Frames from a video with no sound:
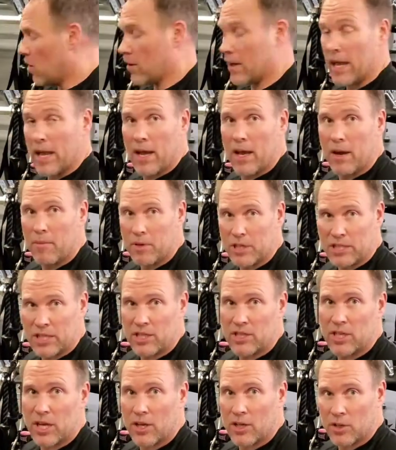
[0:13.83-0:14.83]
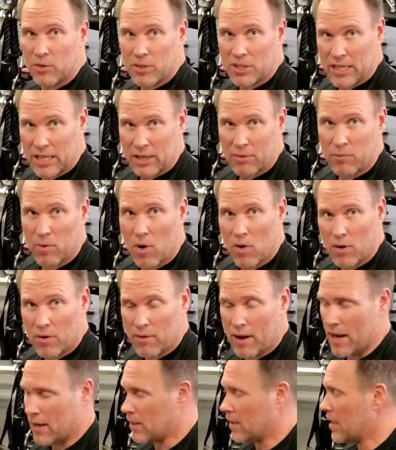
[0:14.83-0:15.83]
Okay, I'm gonna teach you how to do a seated row
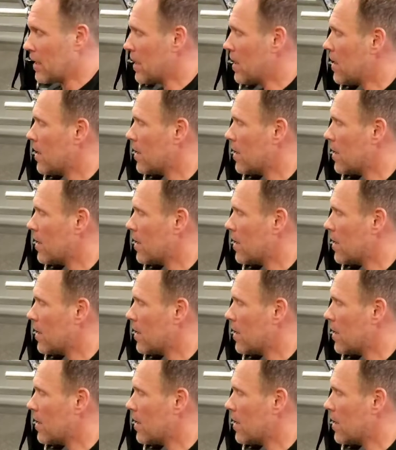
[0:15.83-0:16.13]
correctly.